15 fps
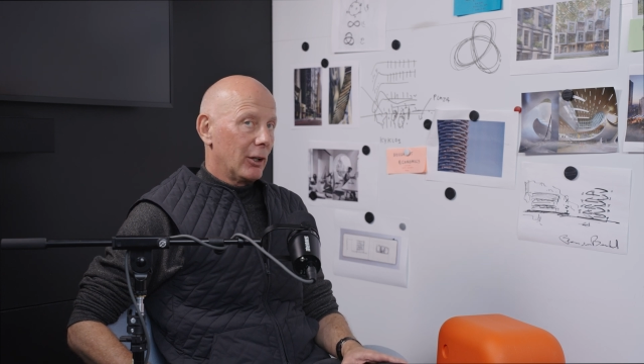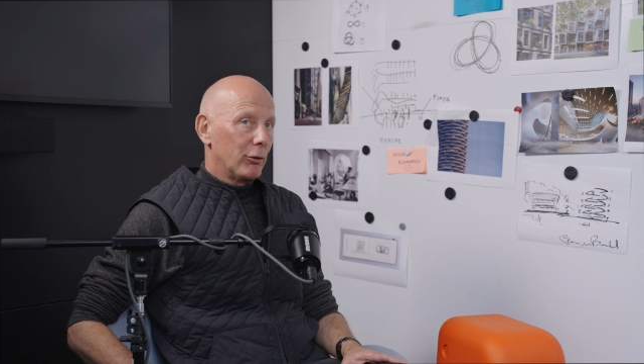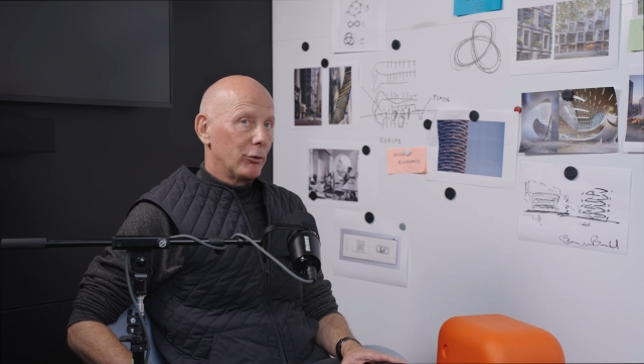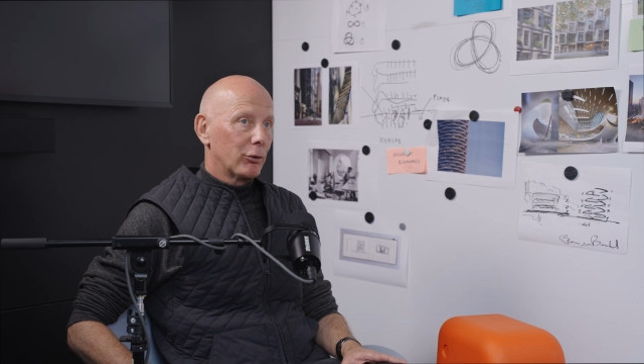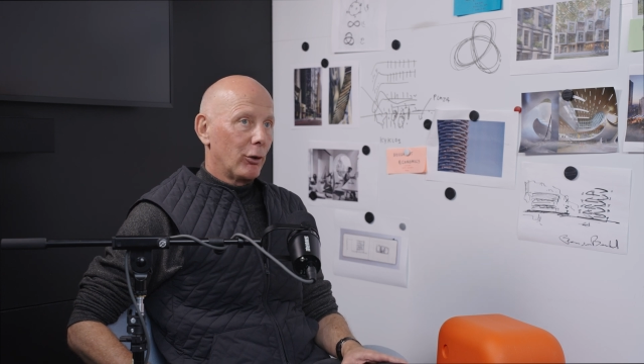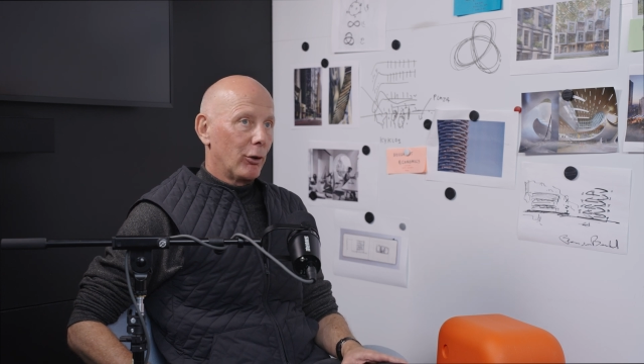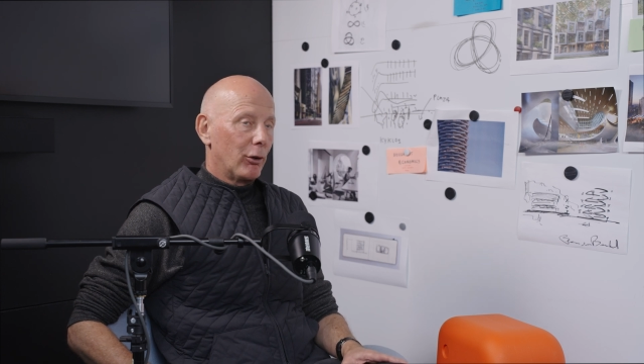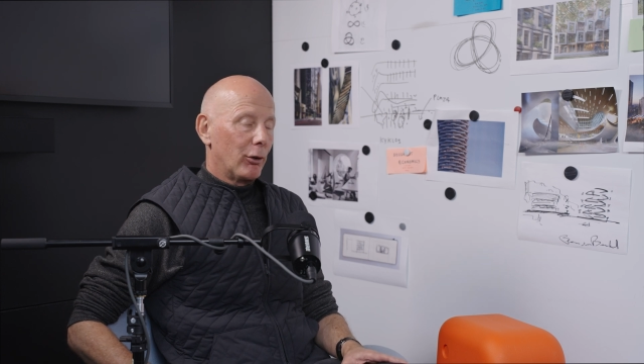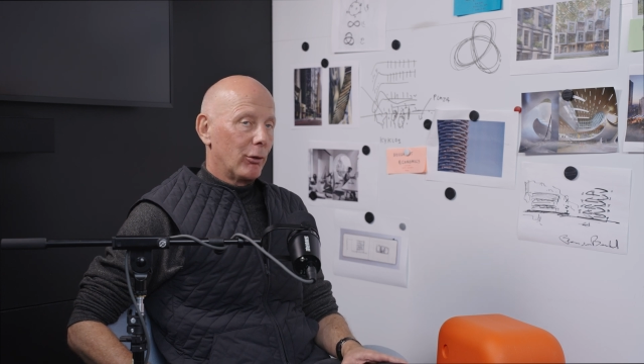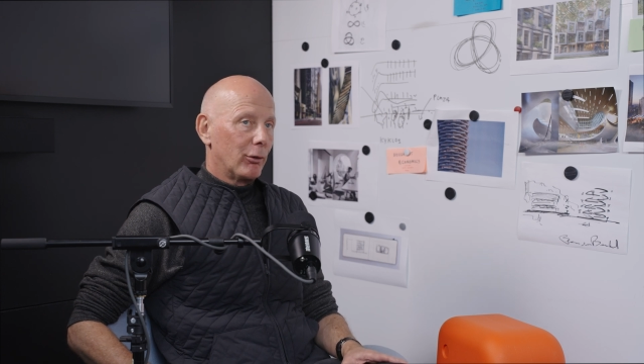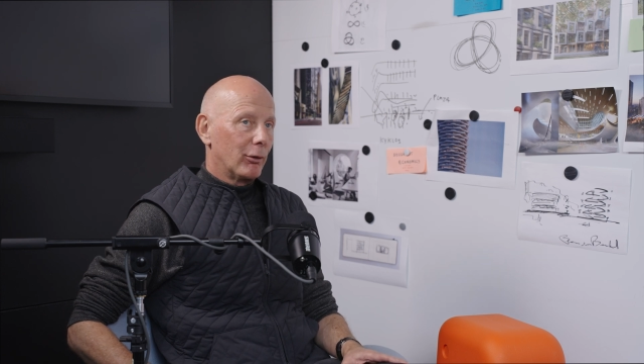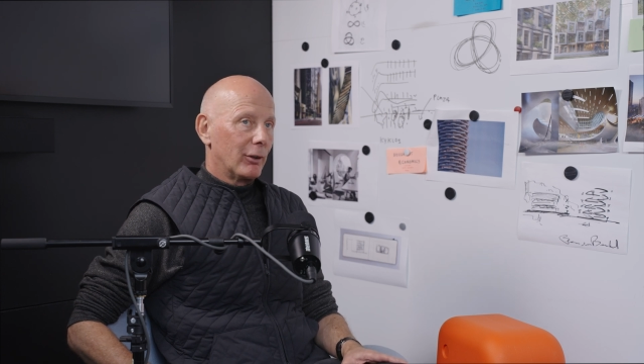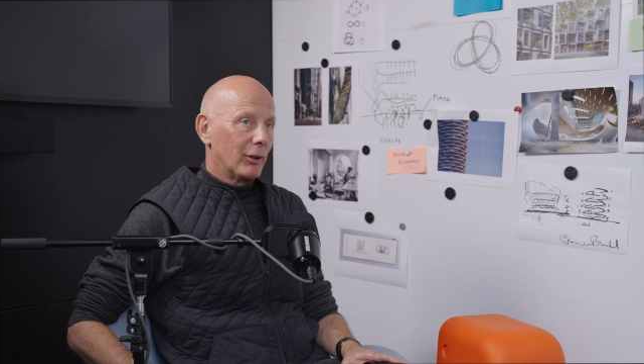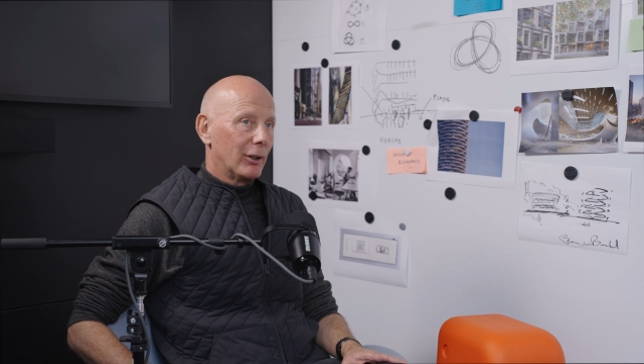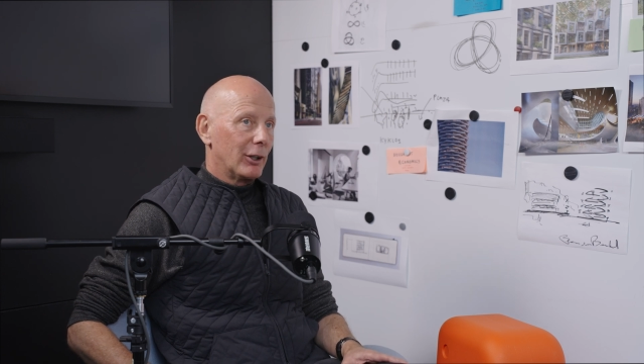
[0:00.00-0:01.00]

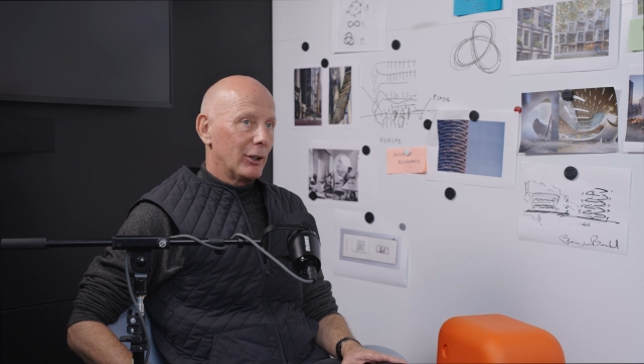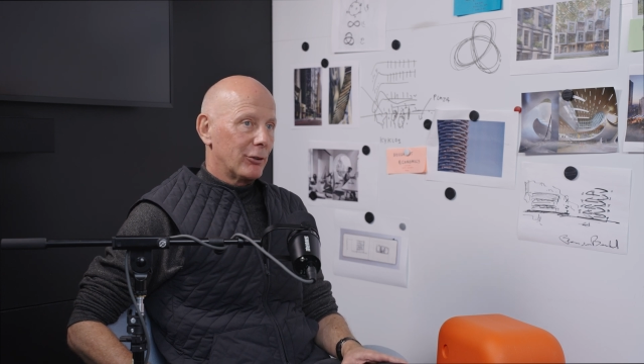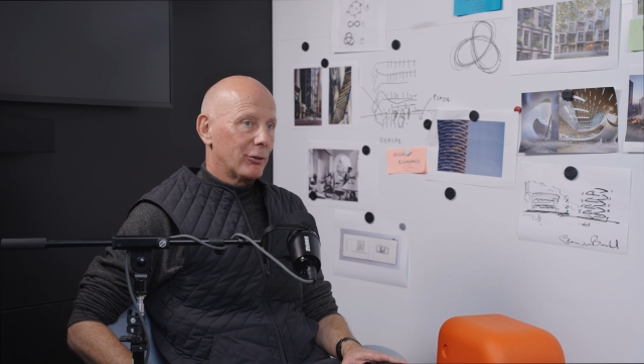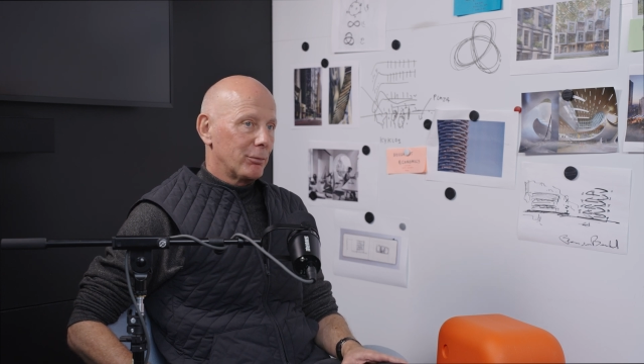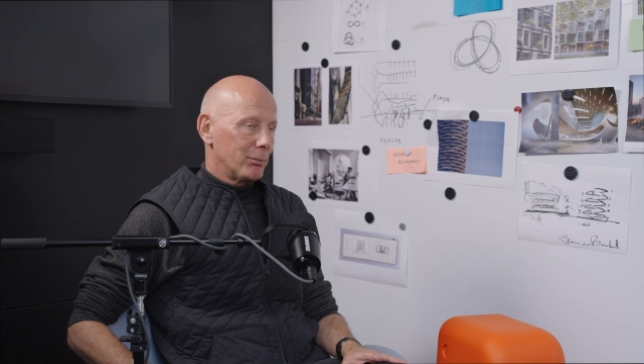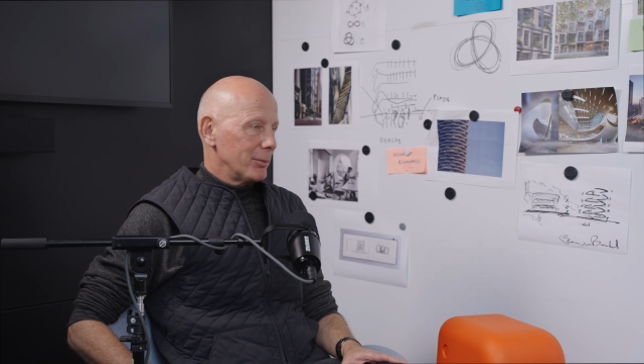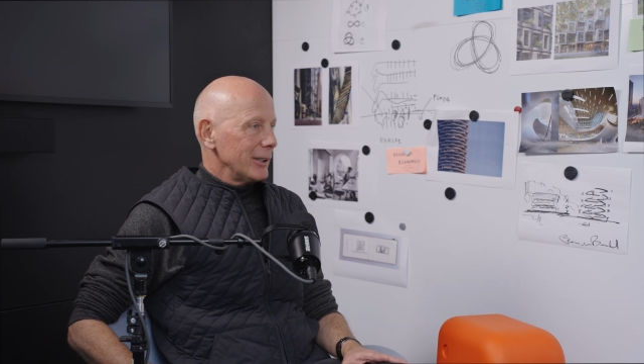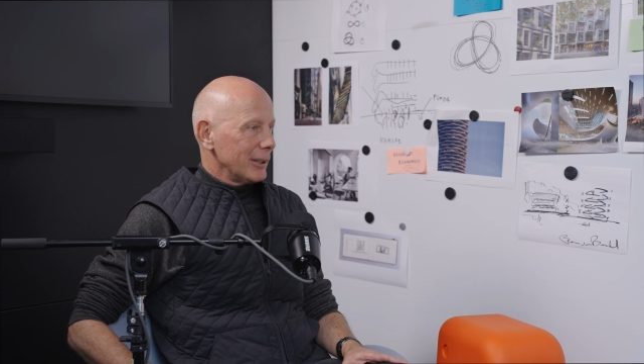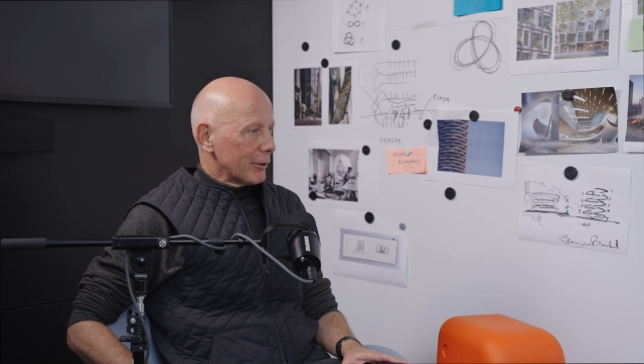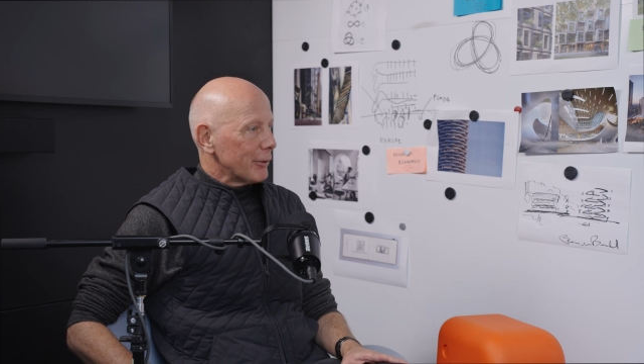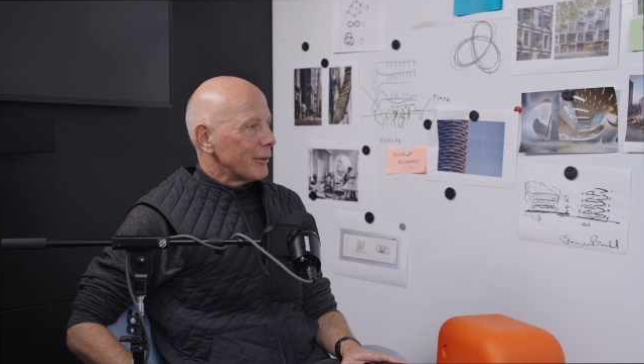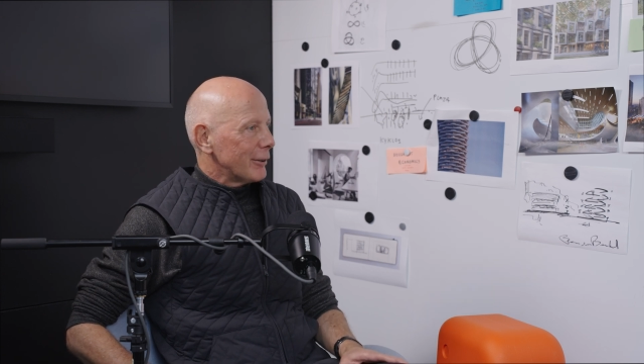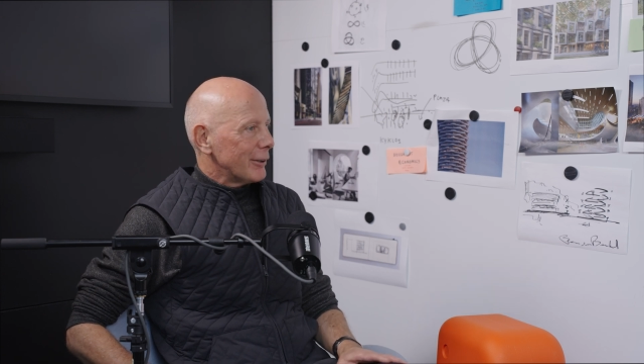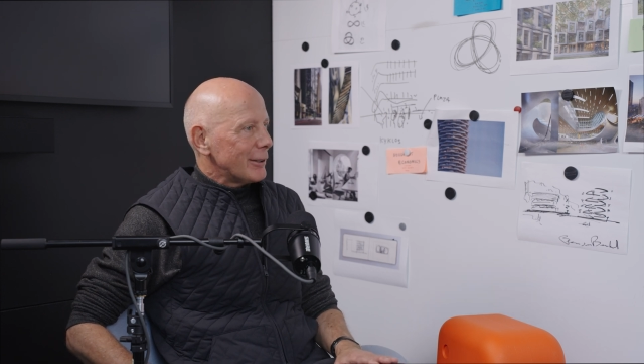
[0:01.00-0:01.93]
So it's been an